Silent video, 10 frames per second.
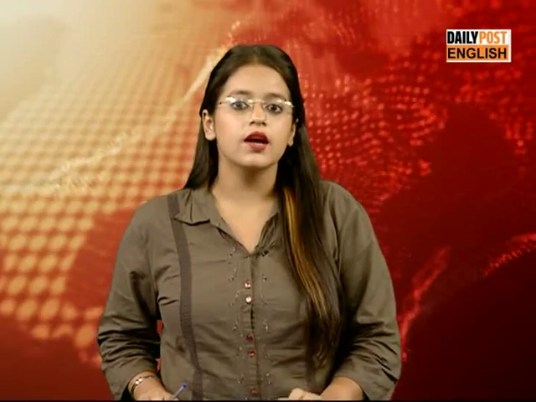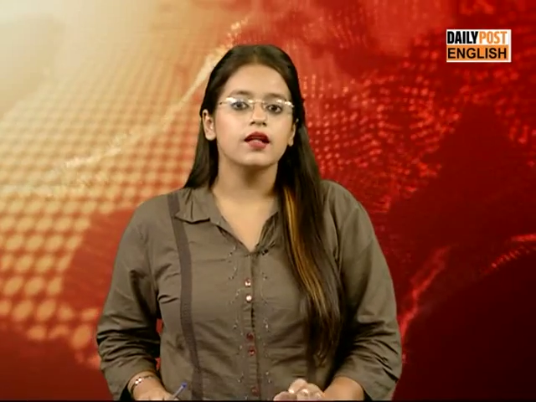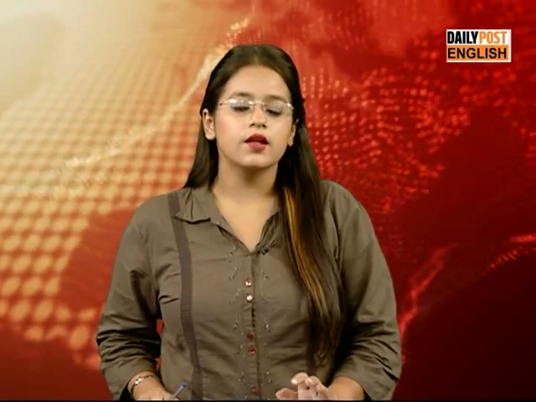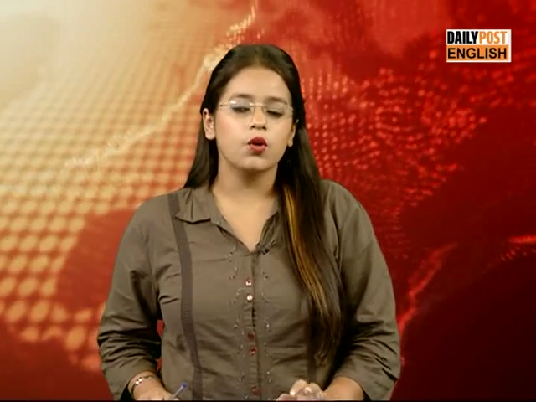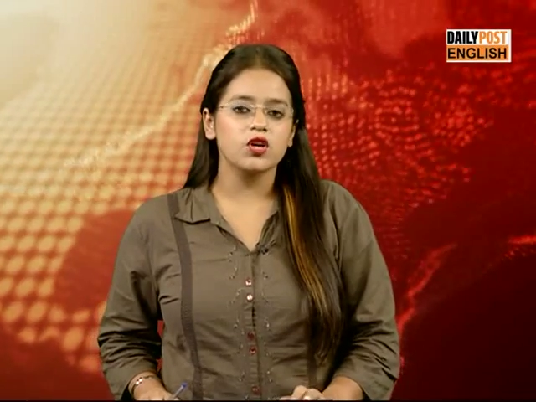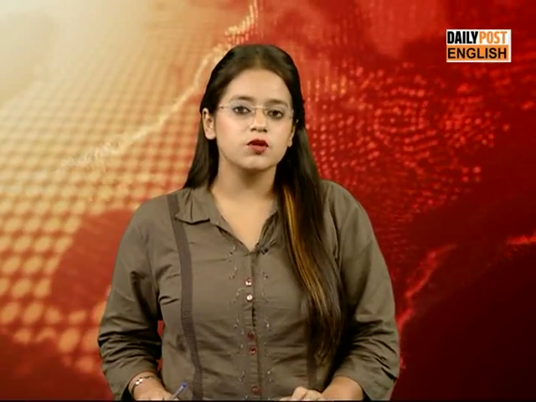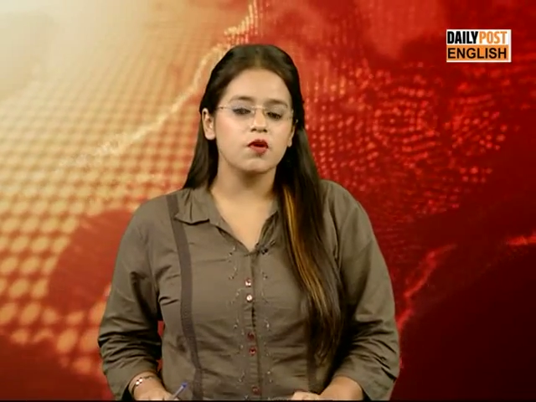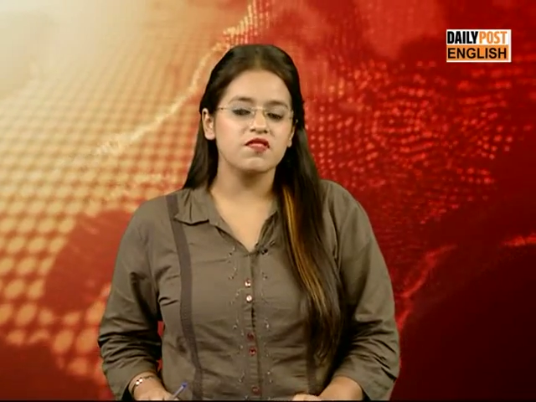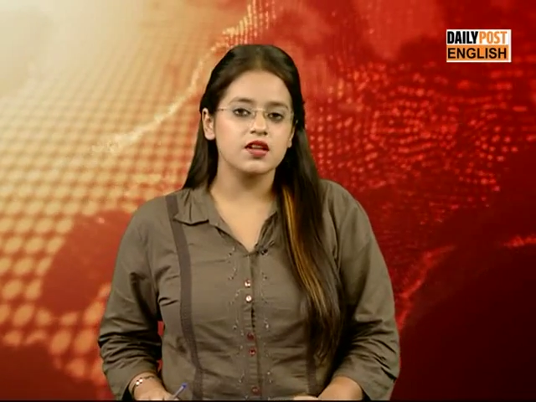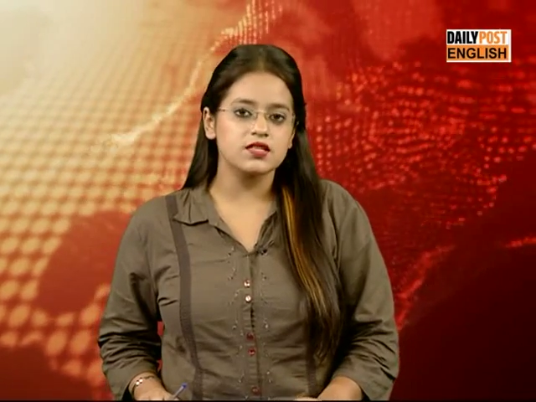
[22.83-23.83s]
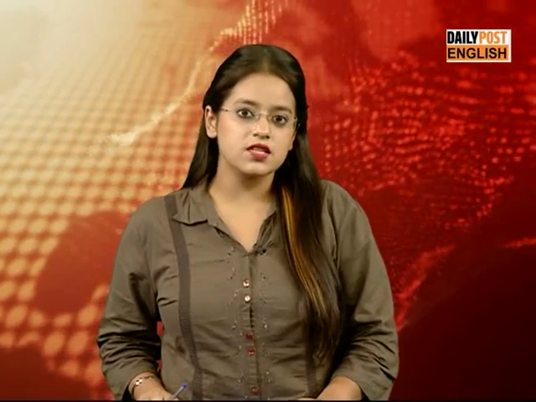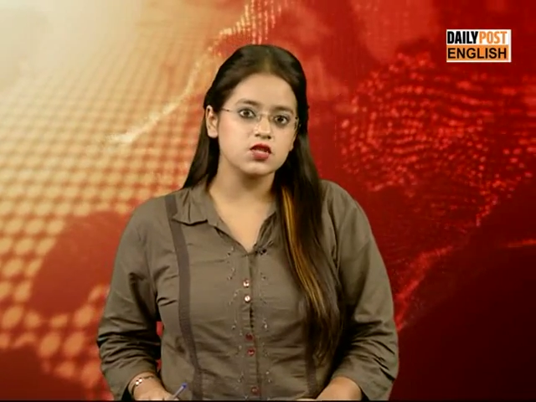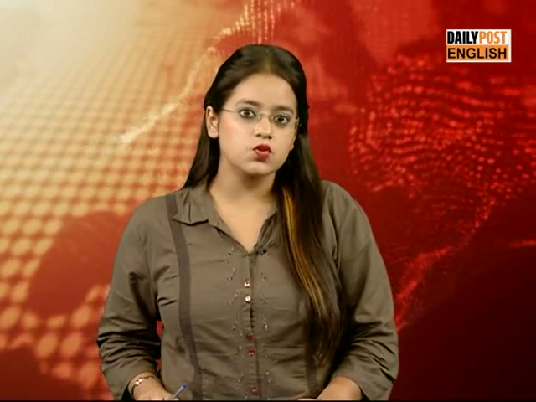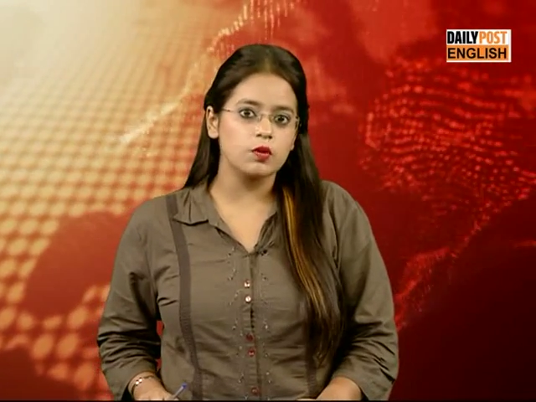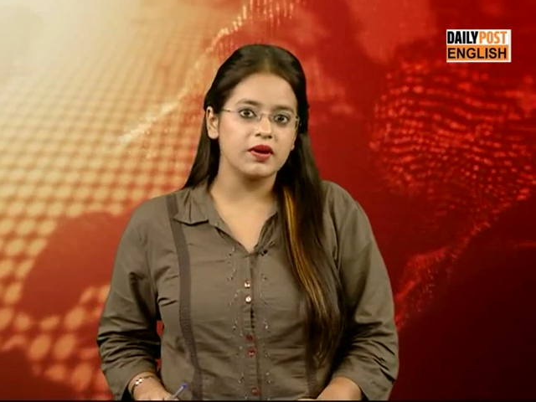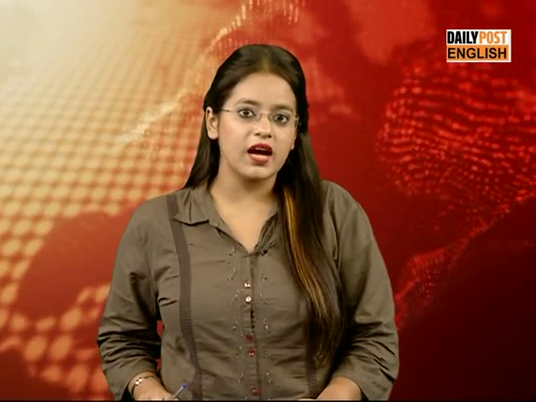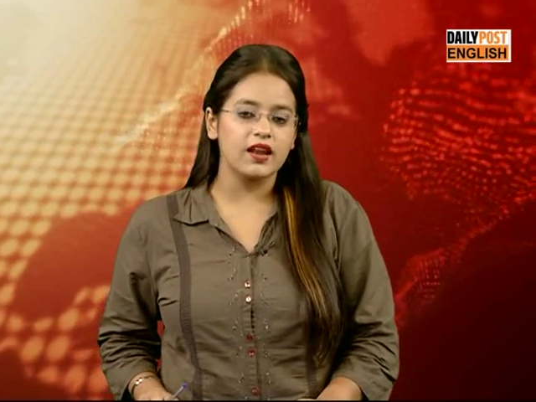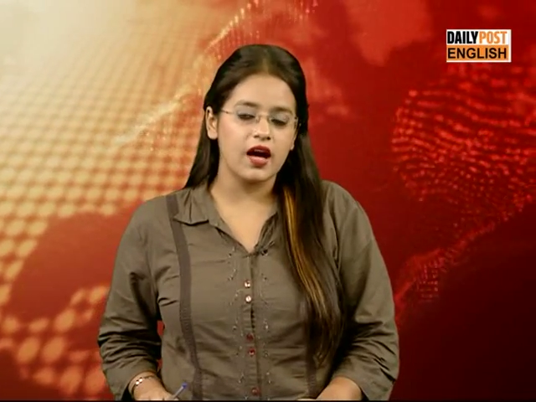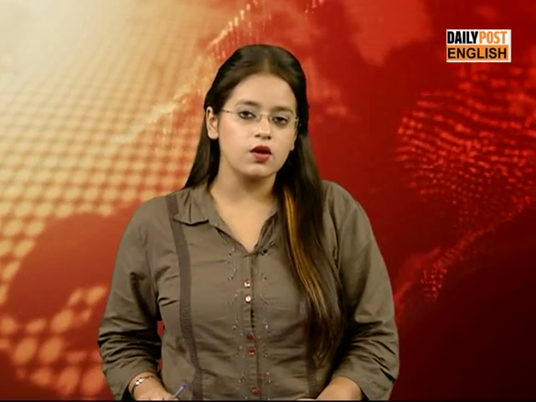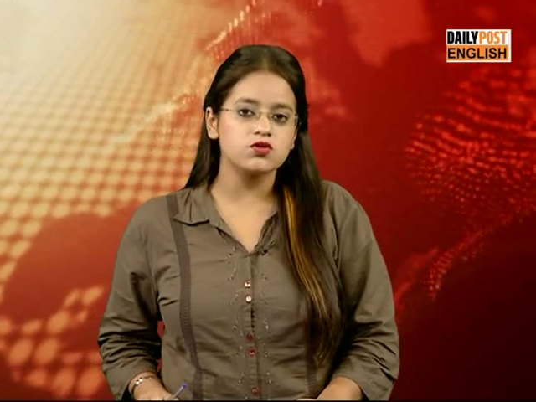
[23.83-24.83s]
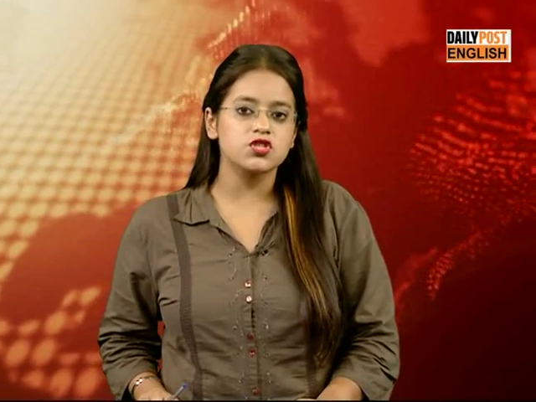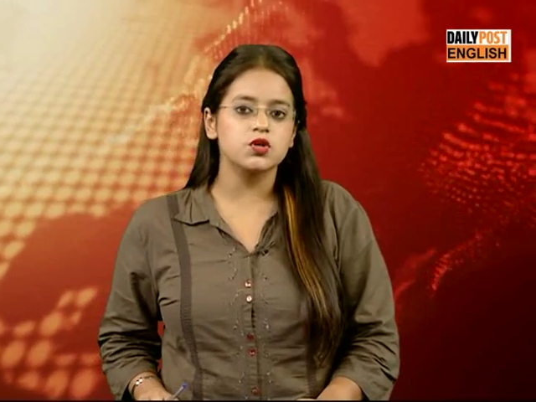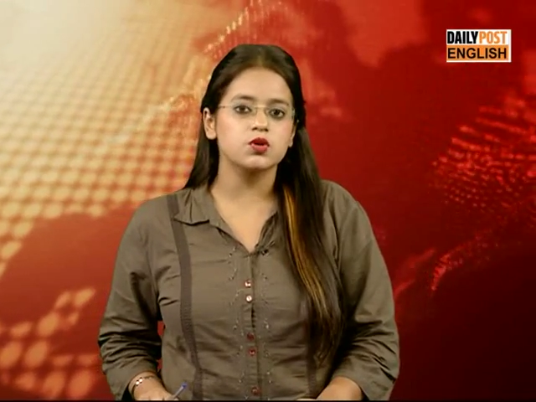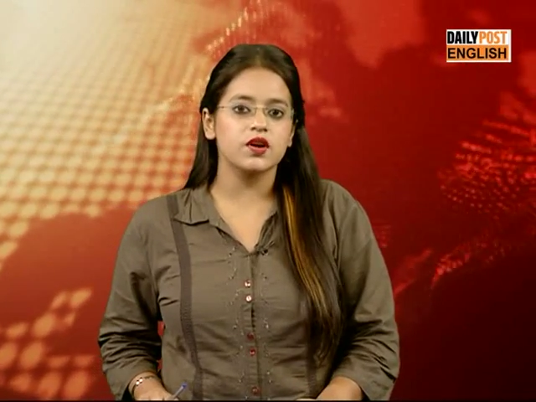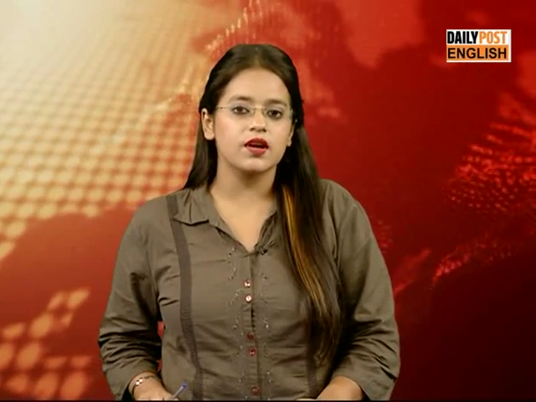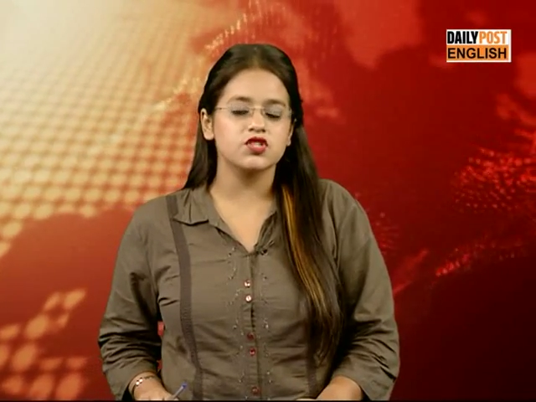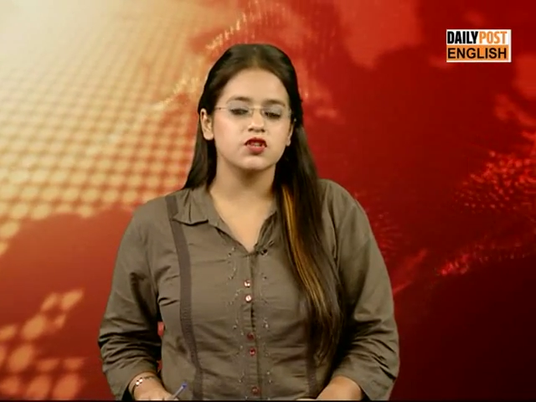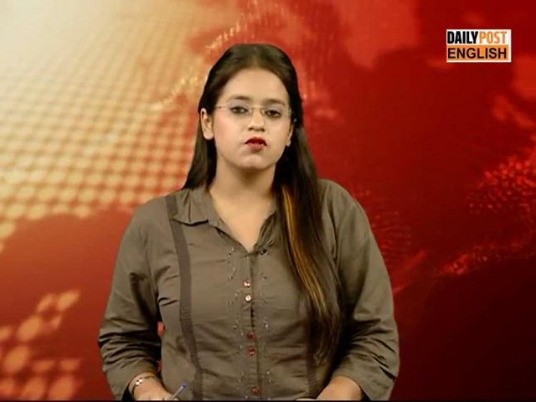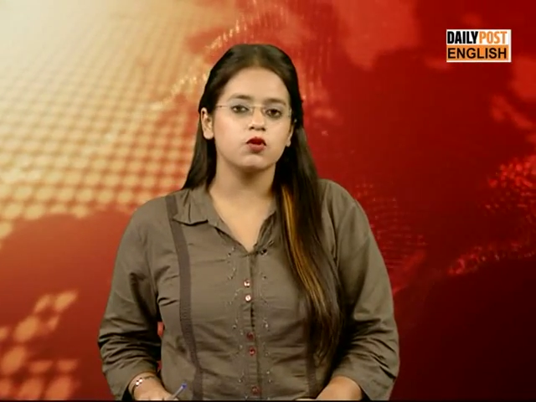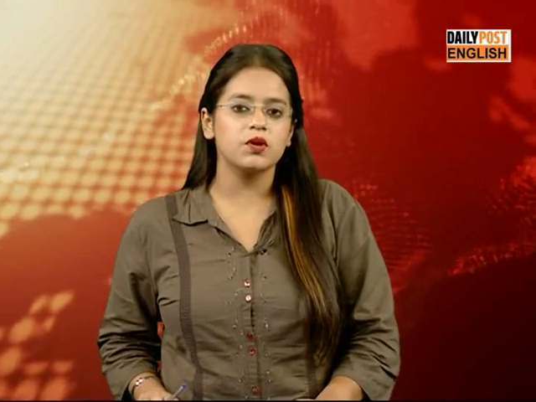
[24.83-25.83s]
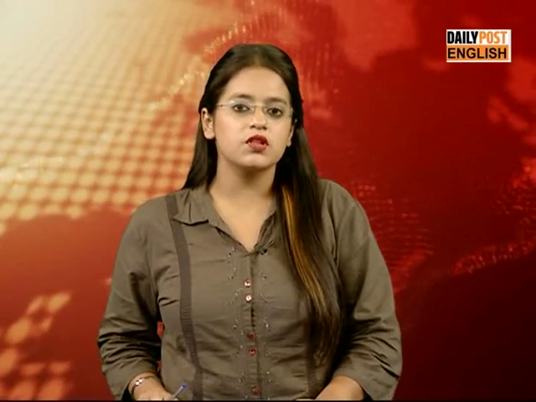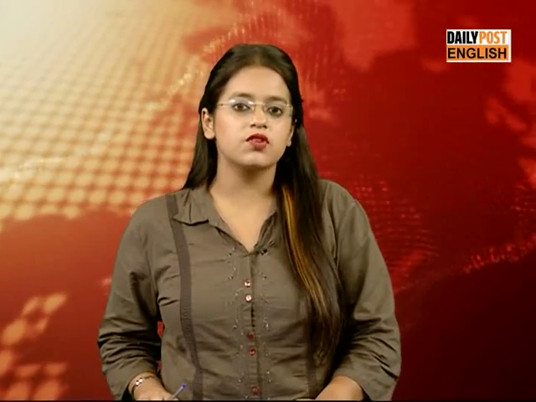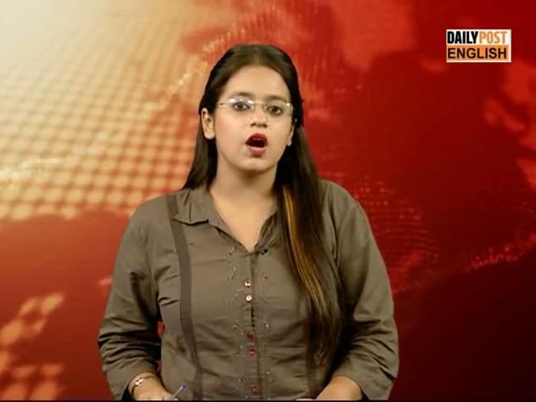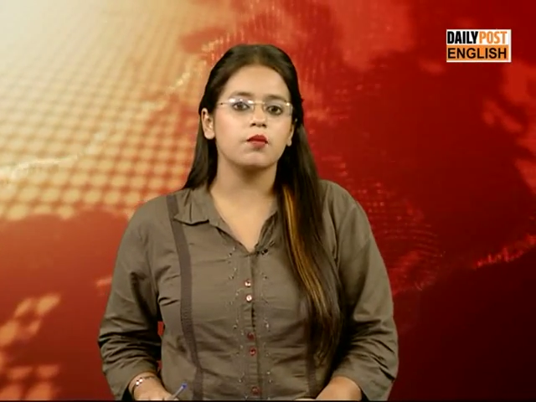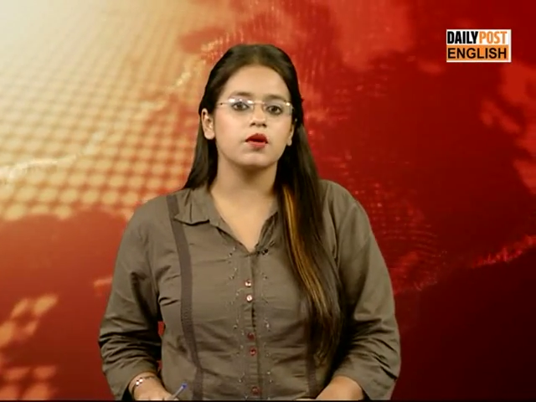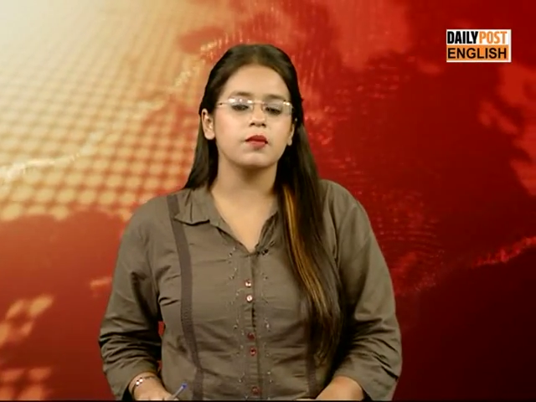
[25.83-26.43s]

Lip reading: the quantum of sentence will be announced to Dera Chief Gurmeet Ramrim.